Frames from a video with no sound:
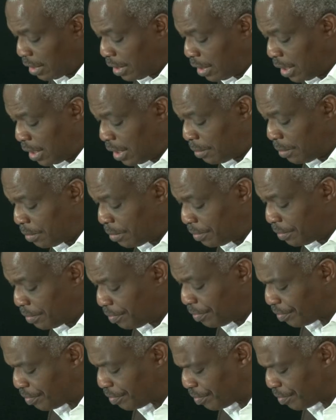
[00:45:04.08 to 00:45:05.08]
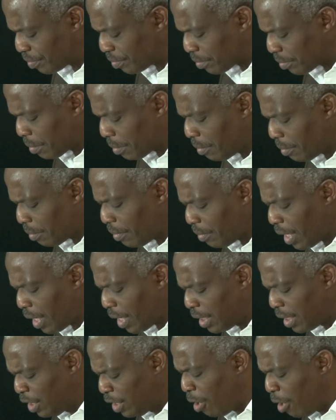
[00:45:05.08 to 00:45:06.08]
the
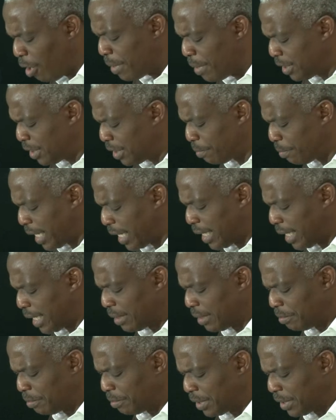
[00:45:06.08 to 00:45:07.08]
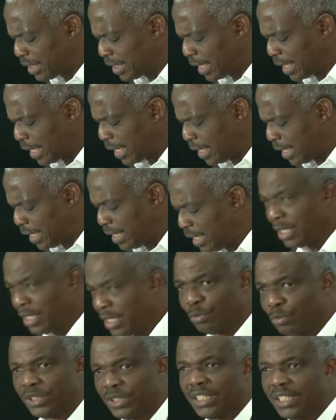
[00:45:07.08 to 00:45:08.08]
comments by Mr.
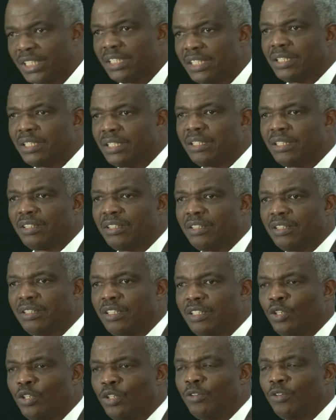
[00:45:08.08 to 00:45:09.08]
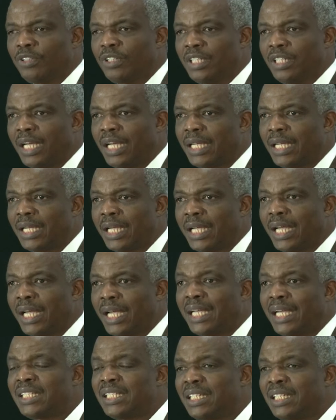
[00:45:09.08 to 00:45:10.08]
Elebute. You know,
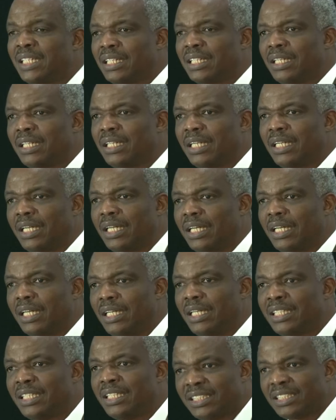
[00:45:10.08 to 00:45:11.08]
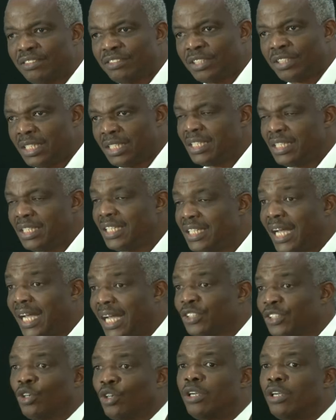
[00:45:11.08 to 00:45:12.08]
I think it's really, he
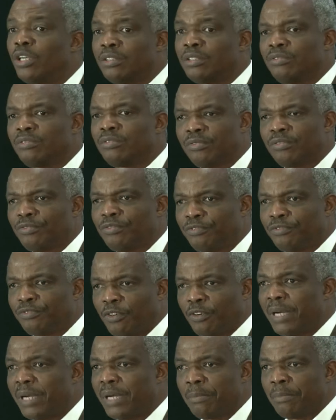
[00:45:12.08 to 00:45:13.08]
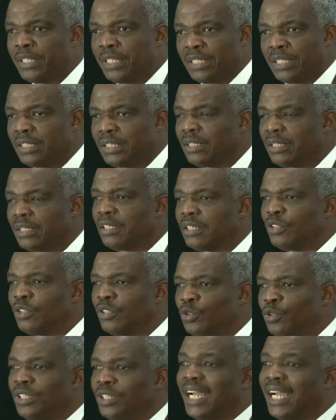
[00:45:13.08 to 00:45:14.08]
has gone, for my money,
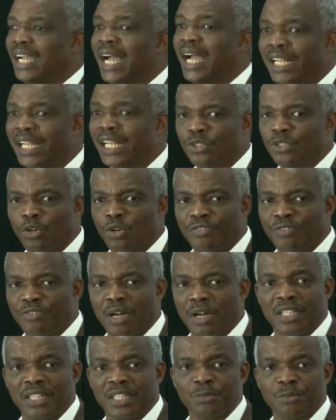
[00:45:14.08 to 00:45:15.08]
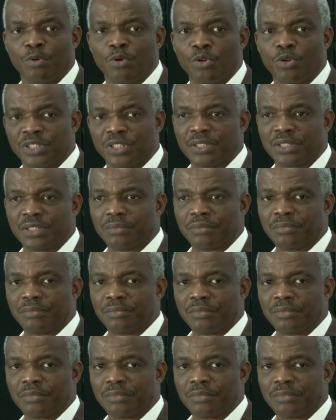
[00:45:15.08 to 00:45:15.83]
to the heart of our report.